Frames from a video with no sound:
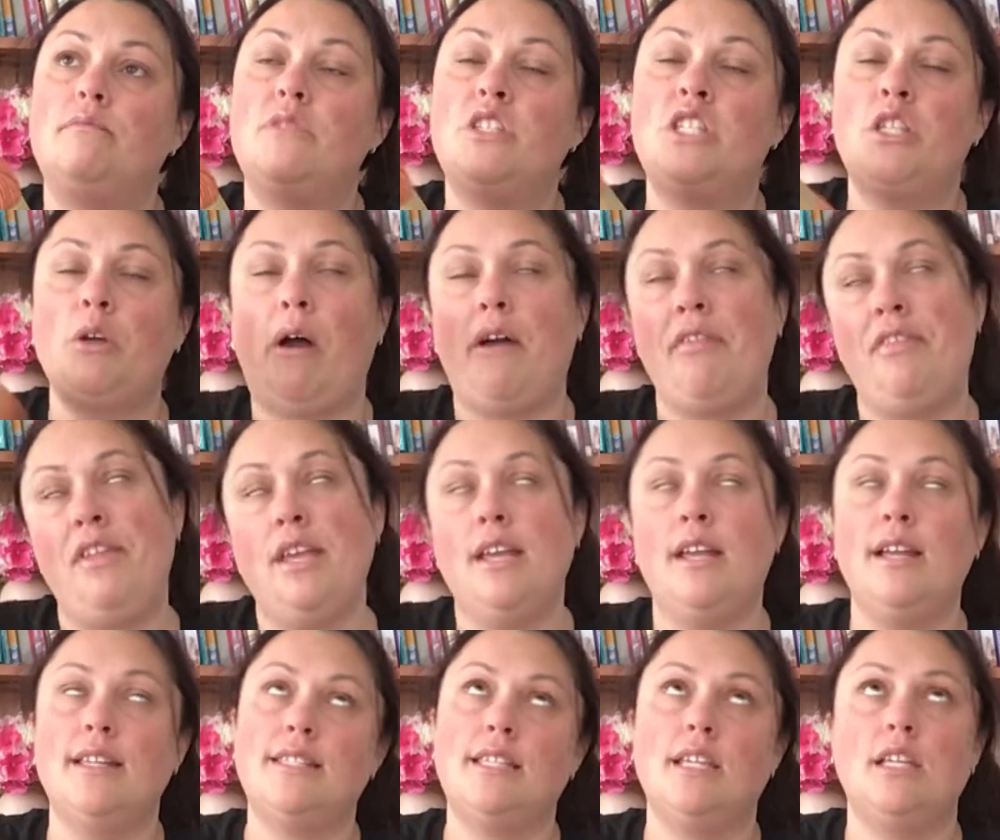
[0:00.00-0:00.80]
So I
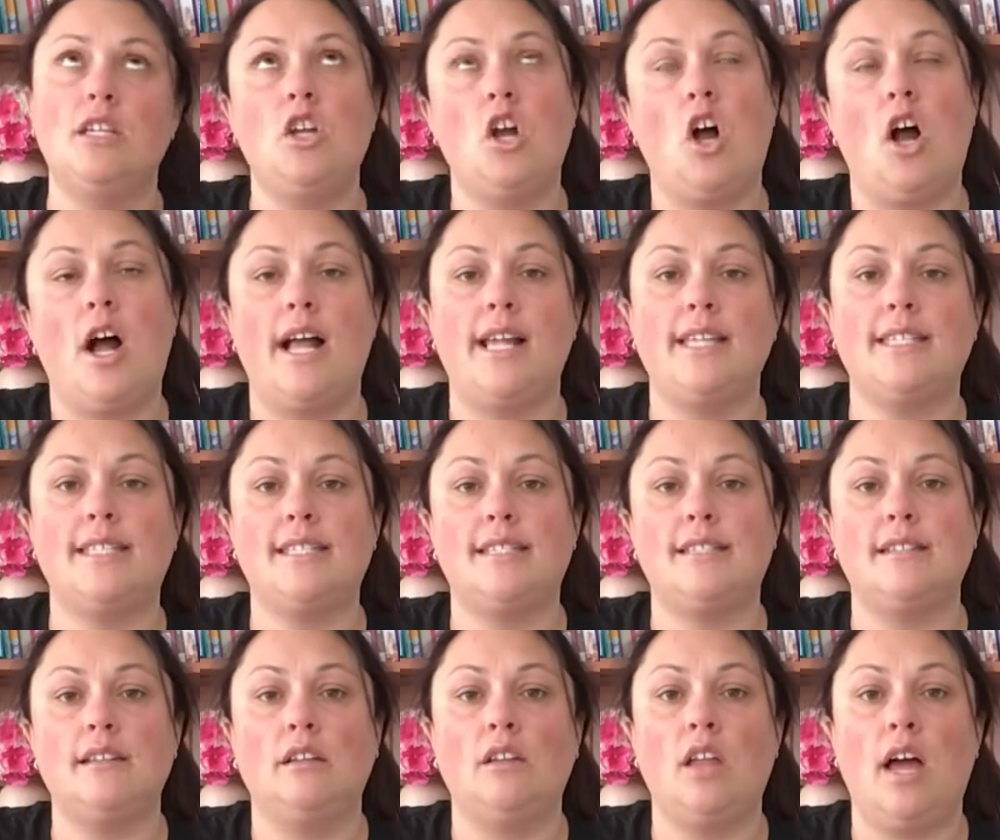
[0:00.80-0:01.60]
think it's a nice,
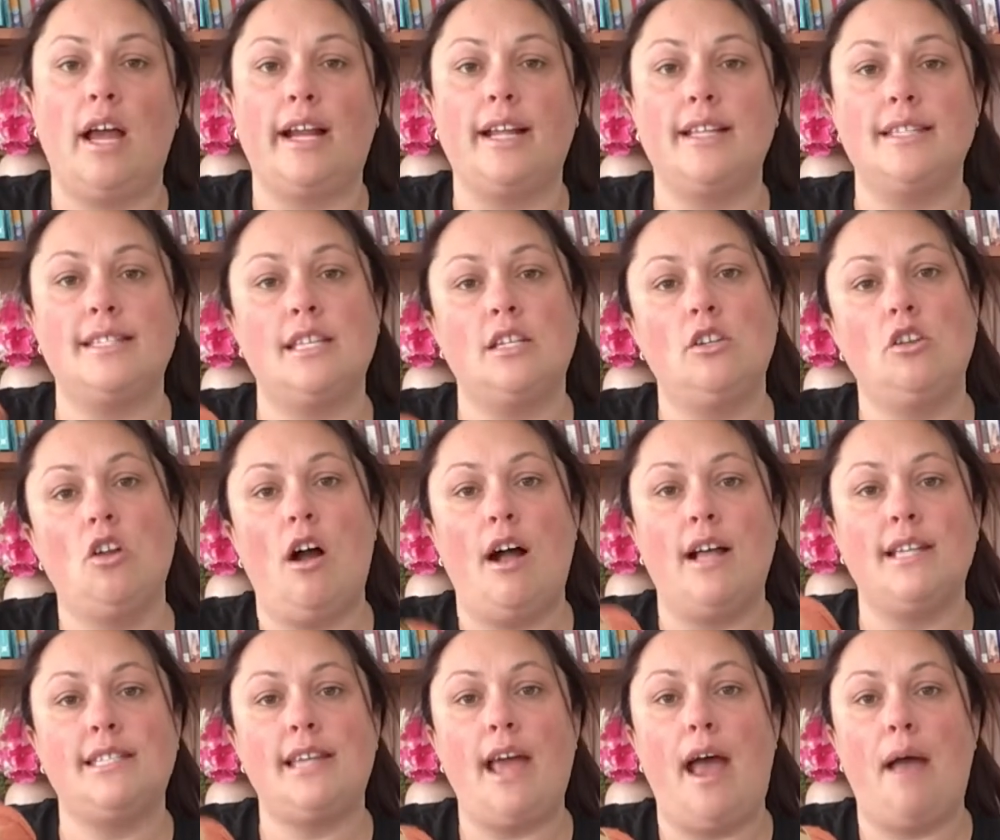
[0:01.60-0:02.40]
like it's a
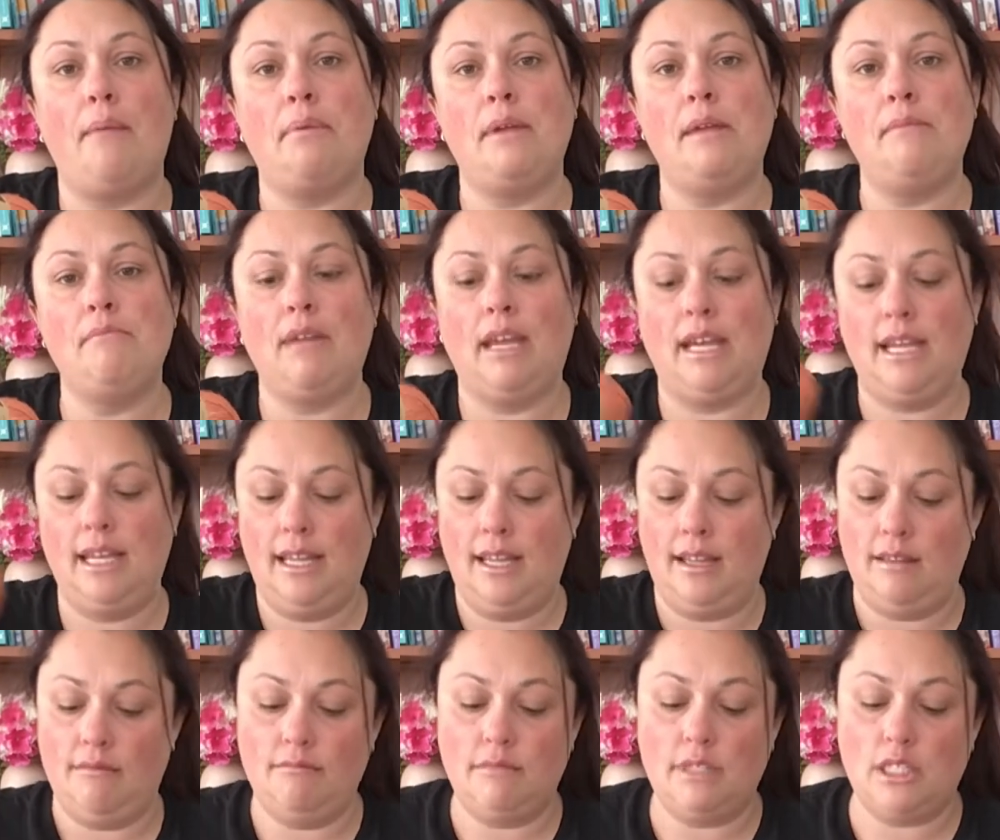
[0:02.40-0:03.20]
nice happy
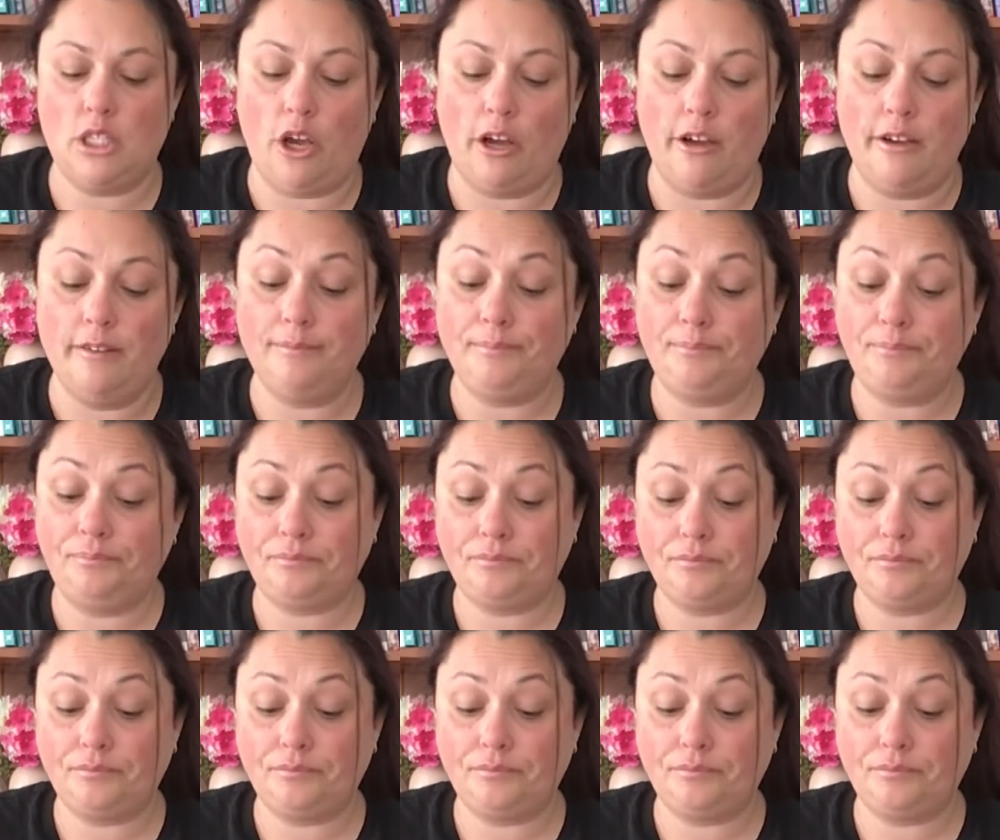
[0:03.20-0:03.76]
medium. So